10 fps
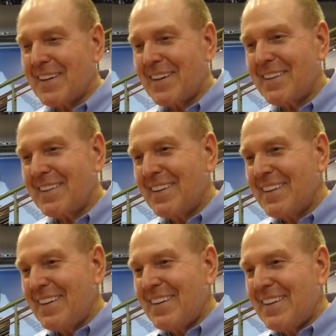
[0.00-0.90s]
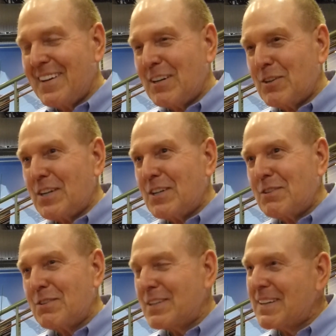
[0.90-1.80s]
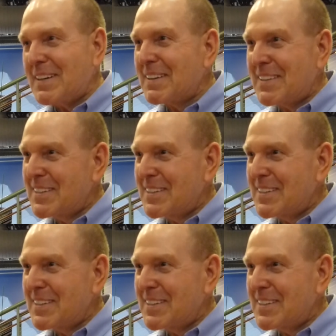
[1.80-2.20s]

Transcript: Uh, so this is a test.